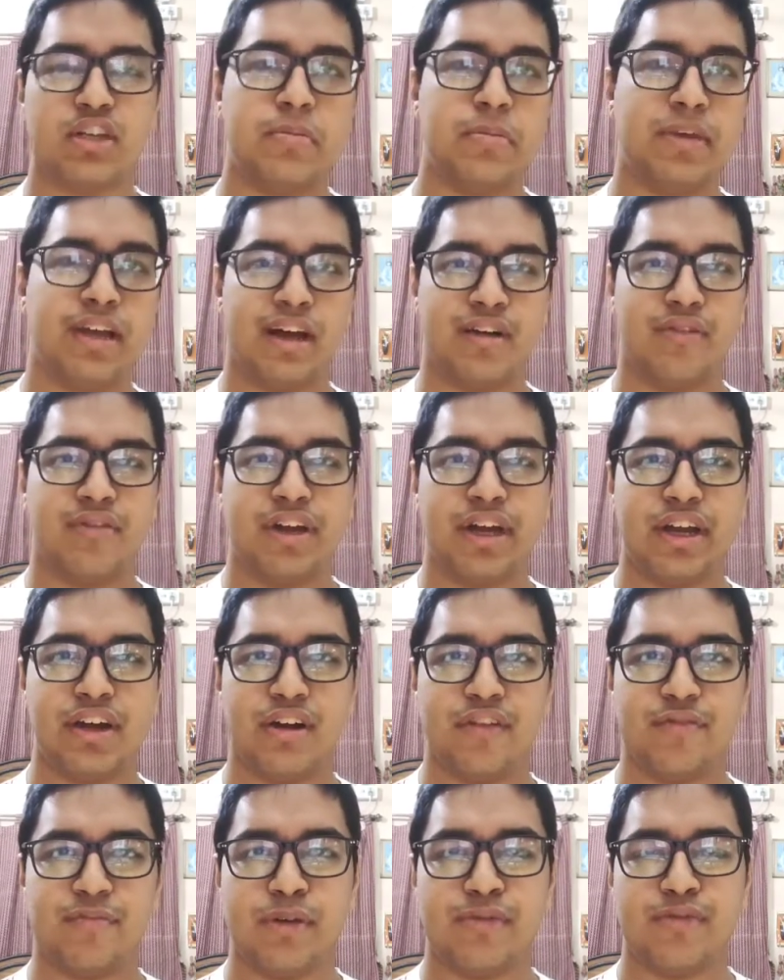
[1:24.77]
to be aware
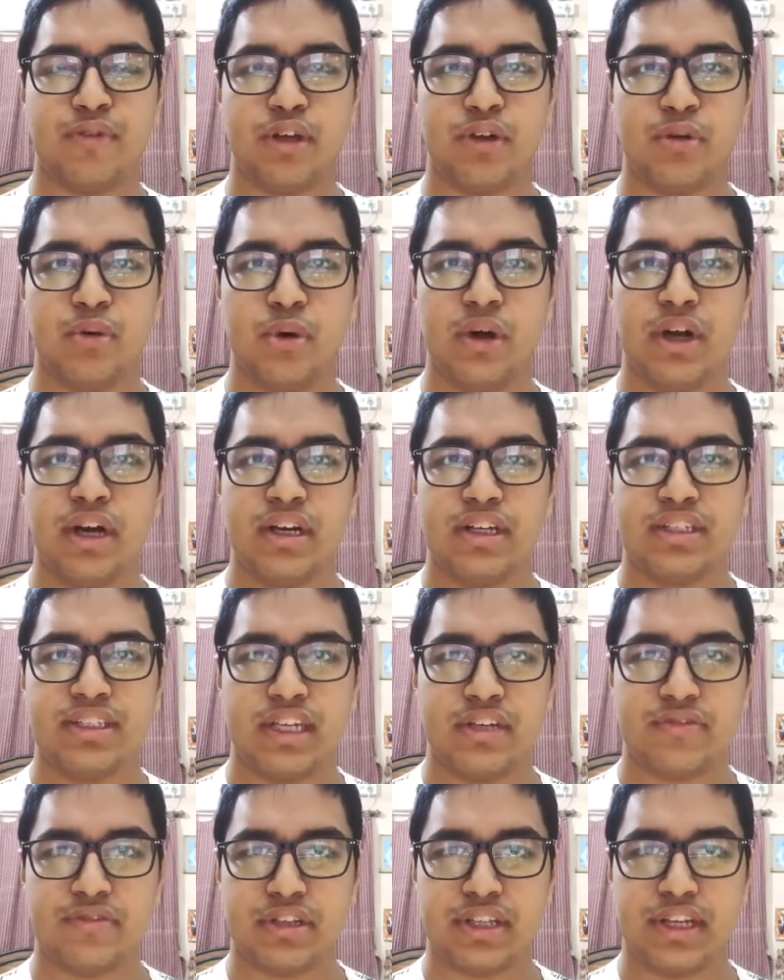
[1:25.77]
of before you
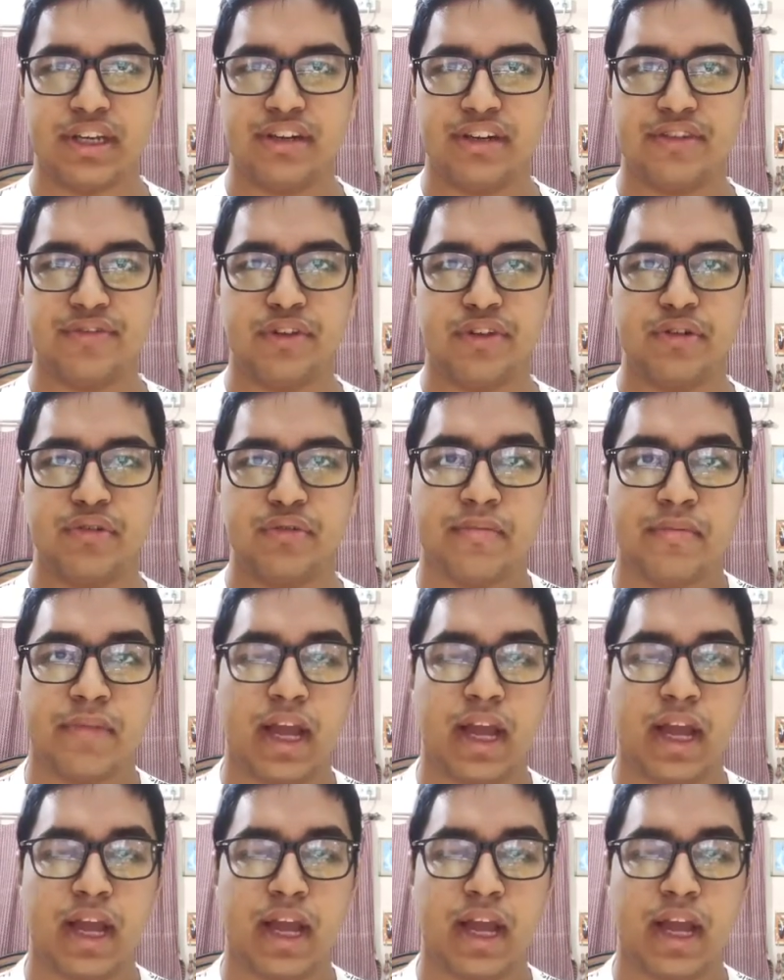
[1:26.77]
sit for the interview.